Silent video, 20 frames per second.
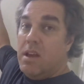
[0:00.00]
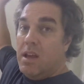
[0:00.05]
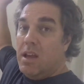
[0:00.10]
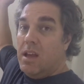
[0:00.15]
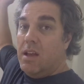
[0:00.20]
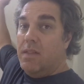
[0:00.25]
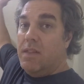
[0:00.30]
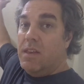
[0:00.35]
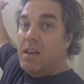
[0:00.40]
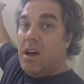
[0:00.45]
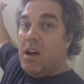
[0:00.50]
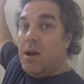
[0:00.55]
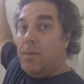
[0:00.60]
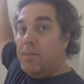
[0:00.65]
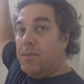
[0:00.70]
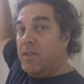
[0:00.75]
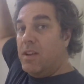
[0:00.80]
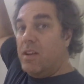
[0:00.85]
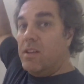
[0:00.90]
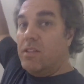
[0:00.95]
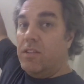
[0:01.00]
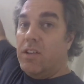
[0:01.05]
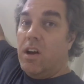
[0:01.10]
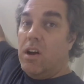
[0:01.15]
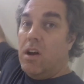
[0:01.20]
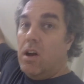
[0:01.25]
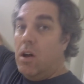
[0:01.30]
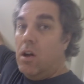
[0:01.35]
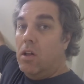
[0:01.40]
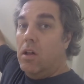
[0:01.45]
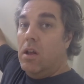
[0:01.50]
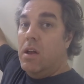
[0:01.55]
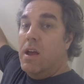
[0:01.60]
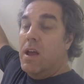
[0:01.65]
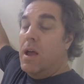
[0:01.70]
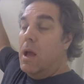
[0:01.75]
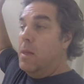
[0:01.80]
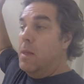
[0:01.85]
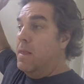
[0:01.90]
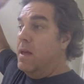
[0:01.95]
in the upstairs hall,
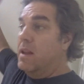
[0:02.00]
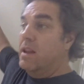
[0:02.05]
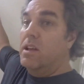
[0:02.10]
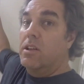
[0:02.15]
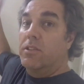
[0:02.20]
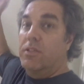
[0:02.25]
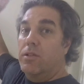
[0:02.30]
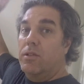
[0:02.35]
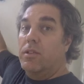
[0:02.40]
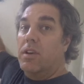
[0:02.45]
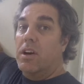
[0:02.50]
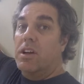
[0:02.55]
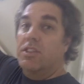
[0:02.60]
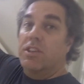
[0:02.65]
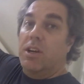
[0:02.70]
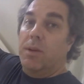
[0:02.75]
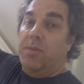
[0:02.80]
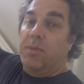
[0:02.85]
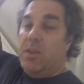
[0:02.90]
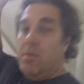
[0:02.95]
and then he'll do touch-ups.